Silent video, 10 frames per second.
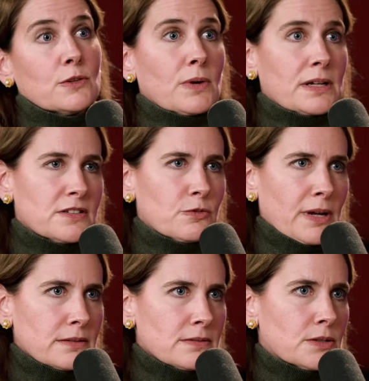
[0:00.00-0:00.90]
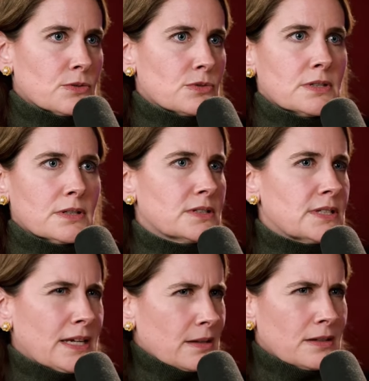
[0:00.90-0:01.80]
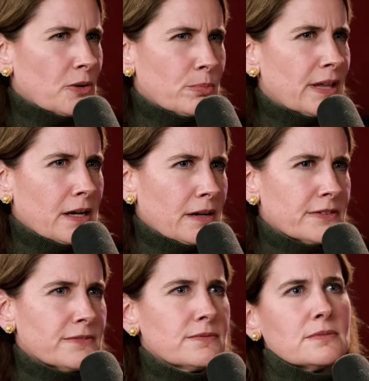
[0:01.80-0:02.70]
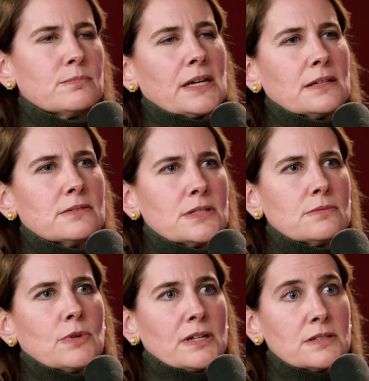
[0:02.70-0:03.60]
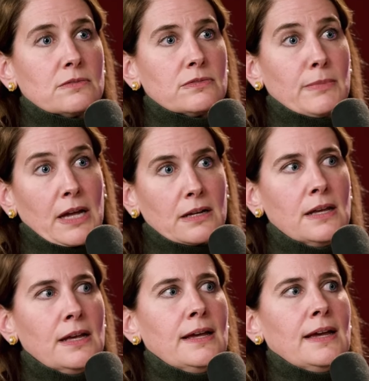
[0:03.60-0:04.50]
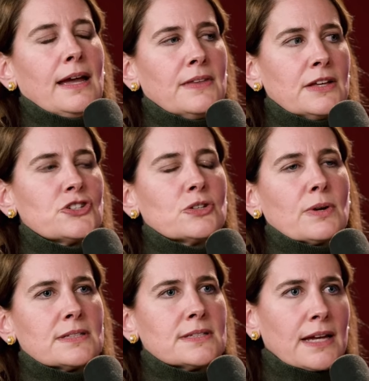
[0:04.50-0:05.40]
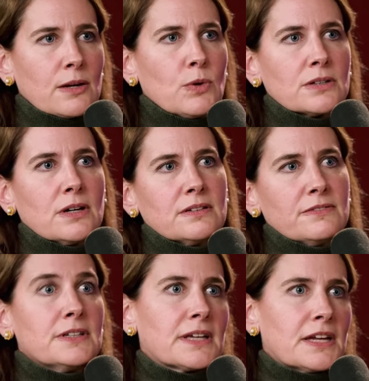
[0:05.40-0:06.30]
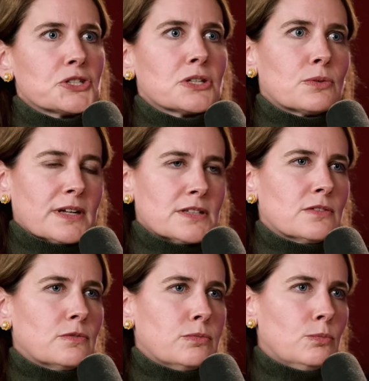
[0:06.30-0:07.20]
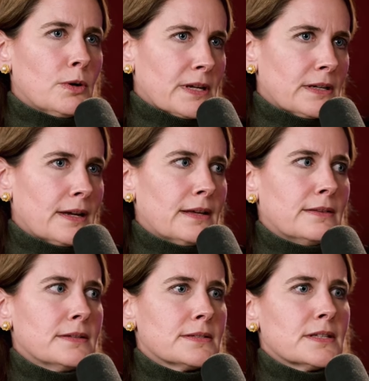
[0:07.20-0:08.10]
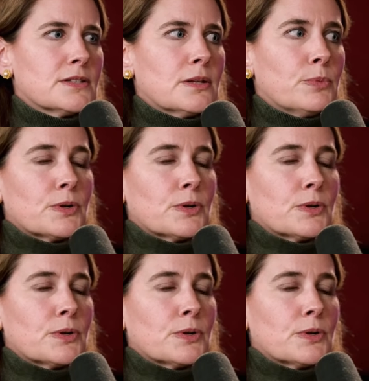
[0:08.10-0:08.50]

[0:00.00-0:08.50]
of the Rights of Man." So you take you know play off of Paine's Rights of mm -hmm. Man, and then she writes a second one called "The Vindication of the Rights of Woman," and this is the